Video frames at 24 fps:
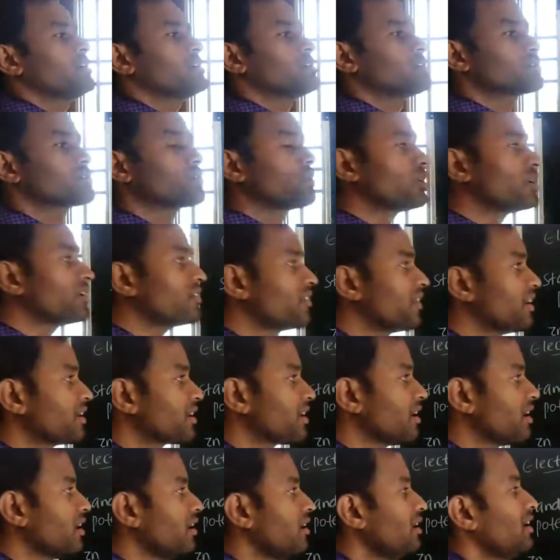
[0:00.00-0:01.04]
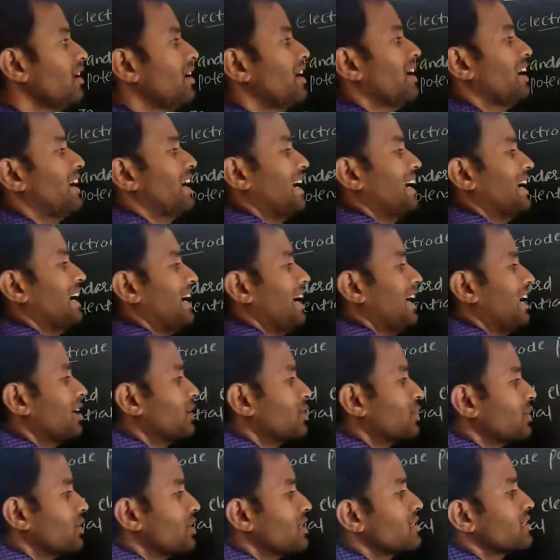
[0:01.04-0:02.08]
So if at all a
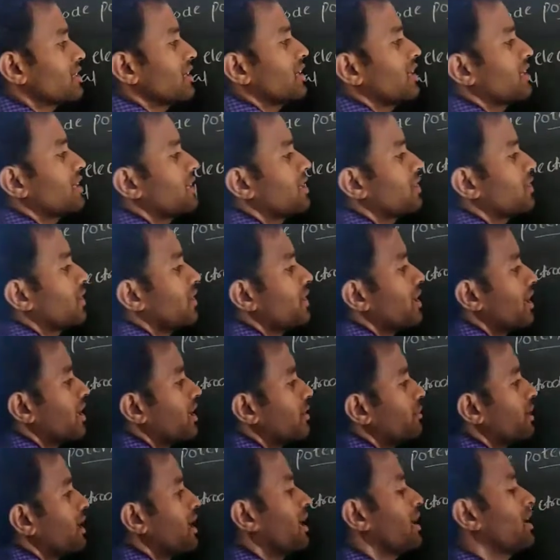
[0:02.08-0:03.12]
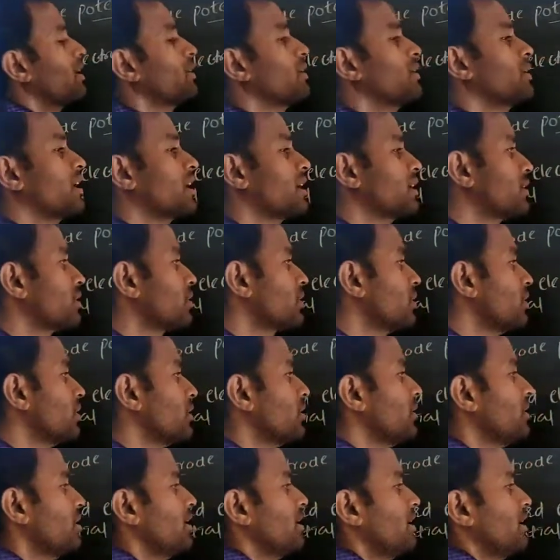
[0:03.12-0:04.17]
electrode is connected to a normal hydrogen
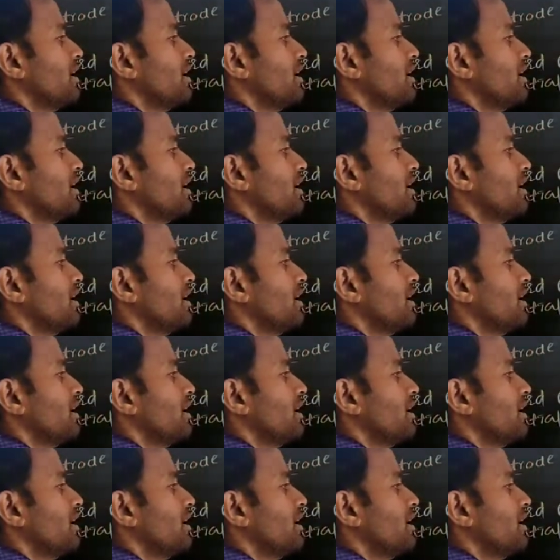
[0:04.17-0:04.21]
electrode,